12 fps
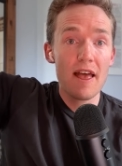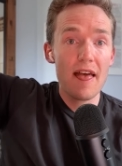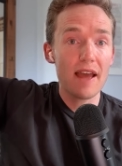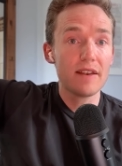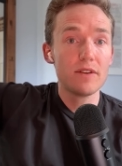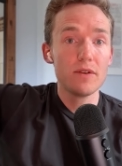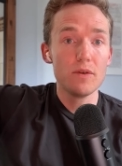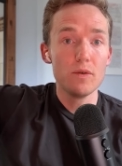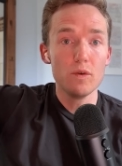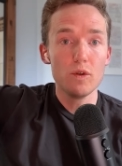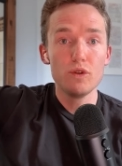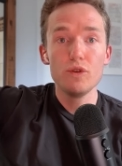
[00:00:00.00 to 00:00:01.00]
and
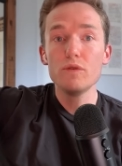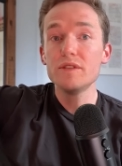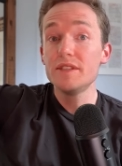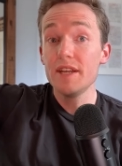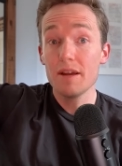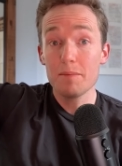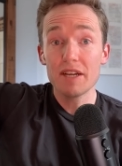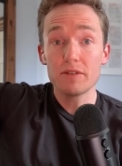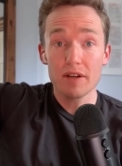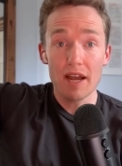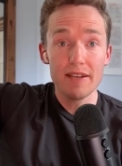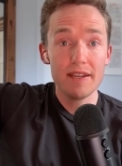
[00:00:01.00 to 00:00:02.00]
to use
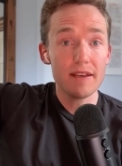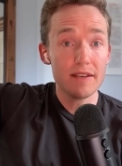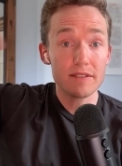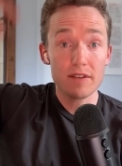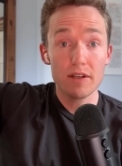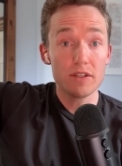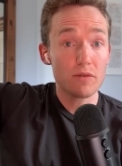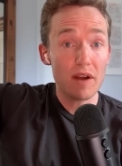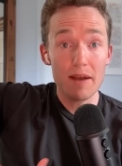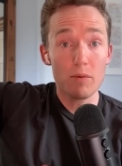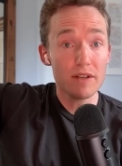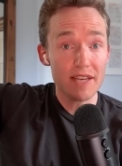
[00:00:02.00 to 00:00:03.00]
geometric ideas to
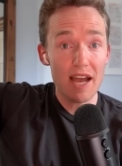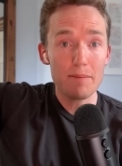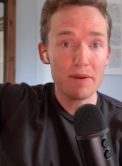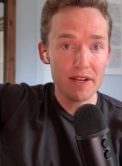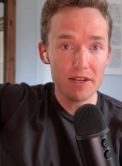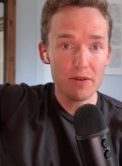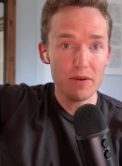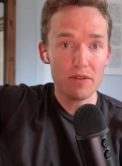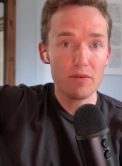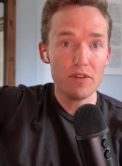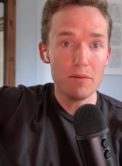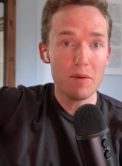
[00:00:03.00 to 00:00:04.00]
describe what's happening to it
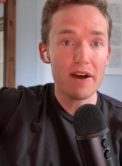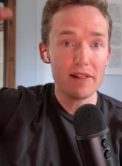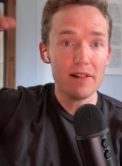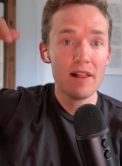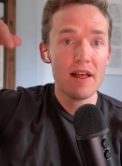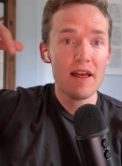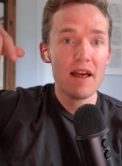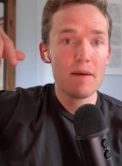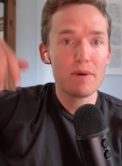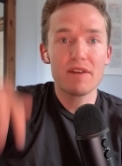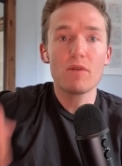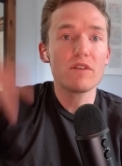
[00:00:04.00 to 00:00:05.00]
through the model.
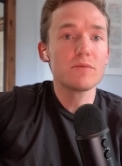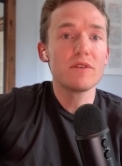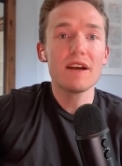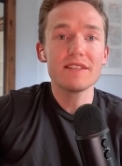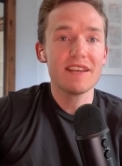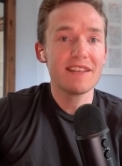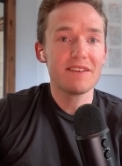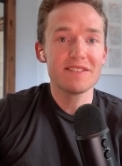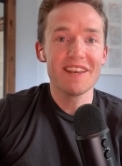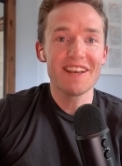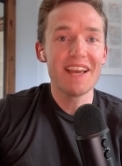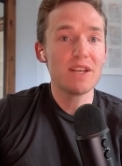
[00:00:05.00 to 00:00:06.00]
But of course, we're not saying there's
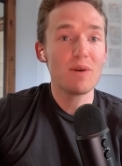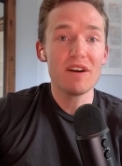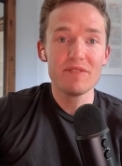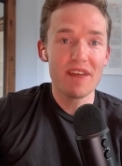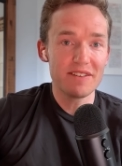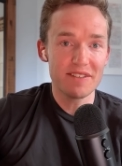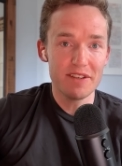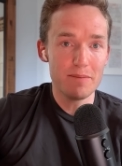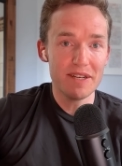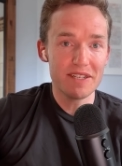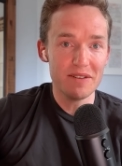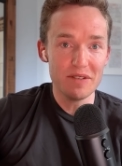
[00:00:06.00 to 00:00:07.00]
like a twelve thousand
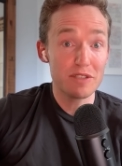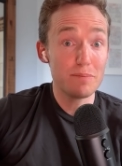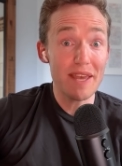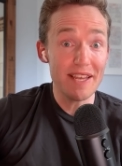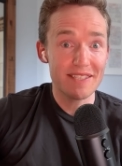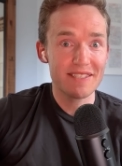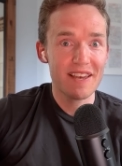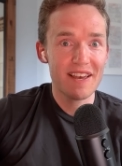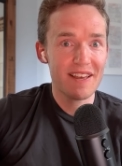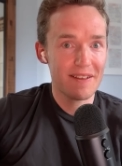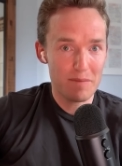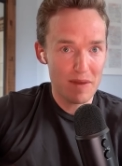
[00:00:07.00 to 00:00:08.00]
dimensional space
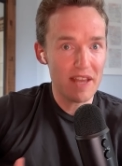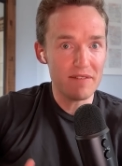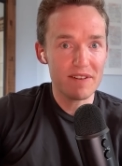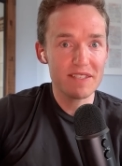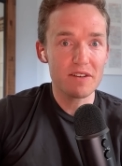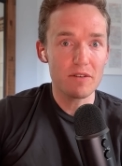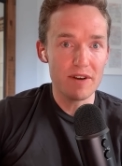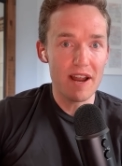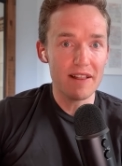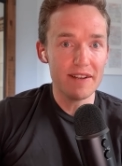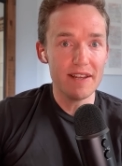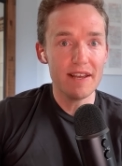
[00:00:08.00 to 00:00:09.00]
in physical
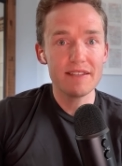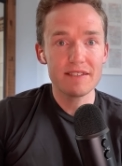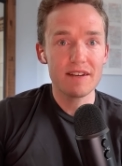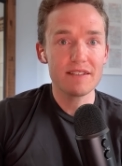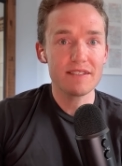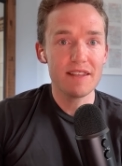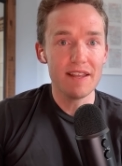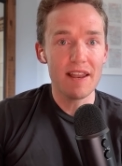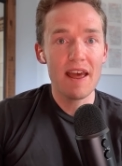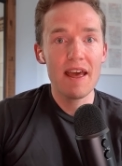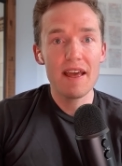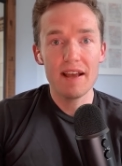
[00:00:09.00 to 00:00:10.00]
reality. It's just that
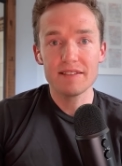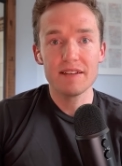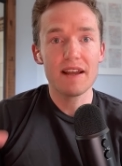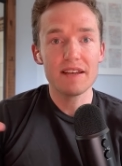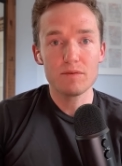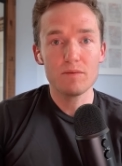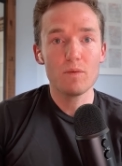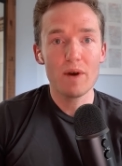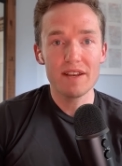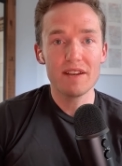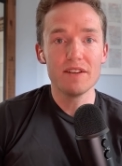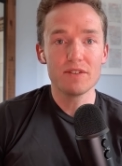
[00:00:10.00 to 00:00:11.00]
it's a nice way
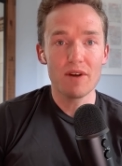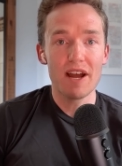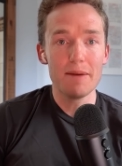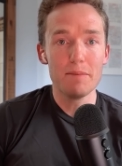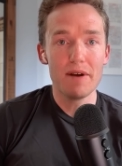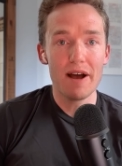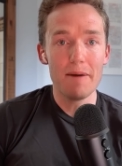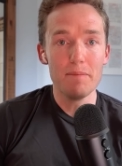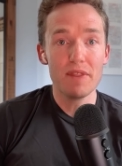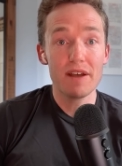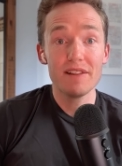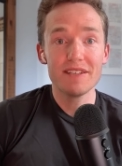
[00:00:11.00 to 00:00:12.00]
to describe um,
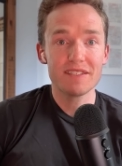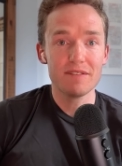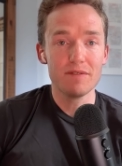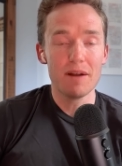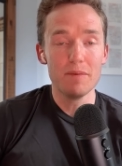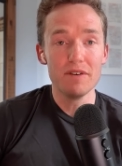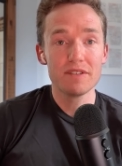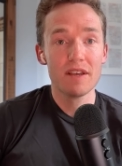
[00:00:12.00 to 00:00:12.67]
lists of numbers.